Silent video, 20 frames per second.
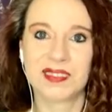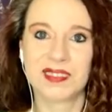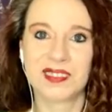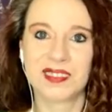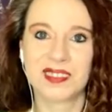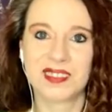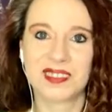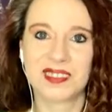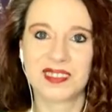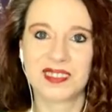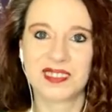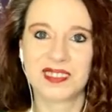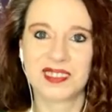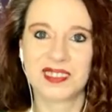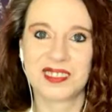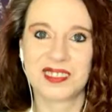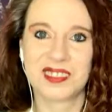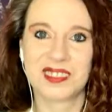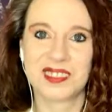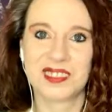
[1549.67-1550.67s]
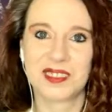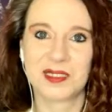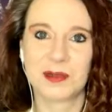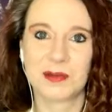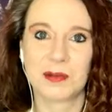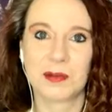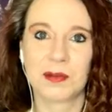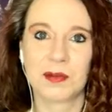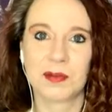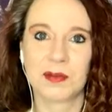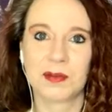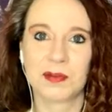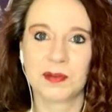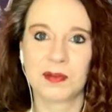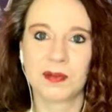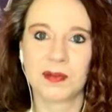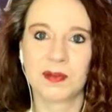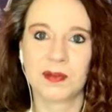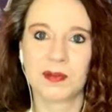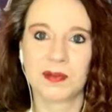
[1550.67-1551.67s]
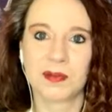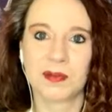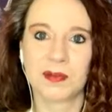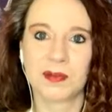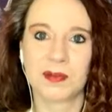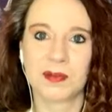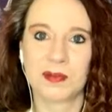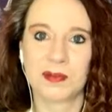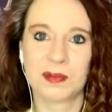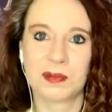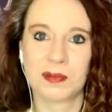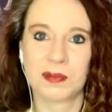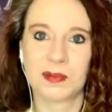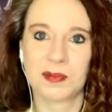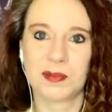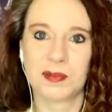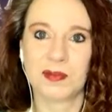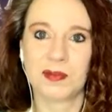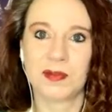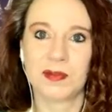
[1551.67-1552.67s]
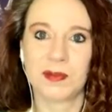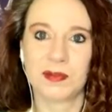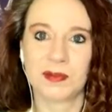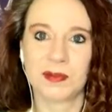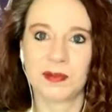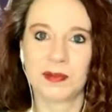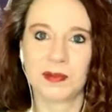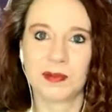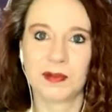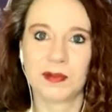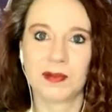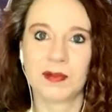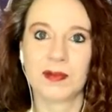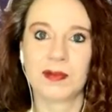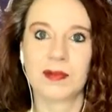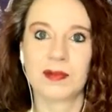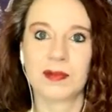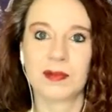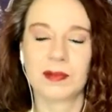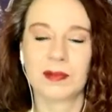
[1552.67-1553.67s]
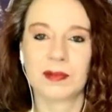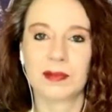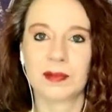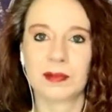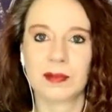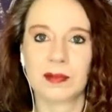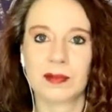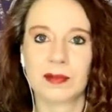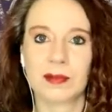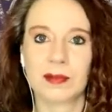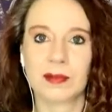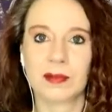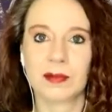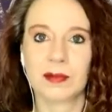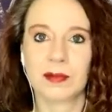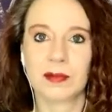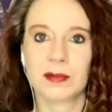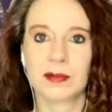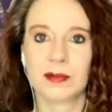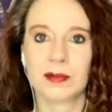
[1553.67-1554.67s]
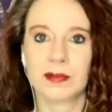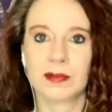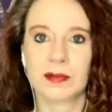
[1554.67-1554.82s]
This person isn't speaking.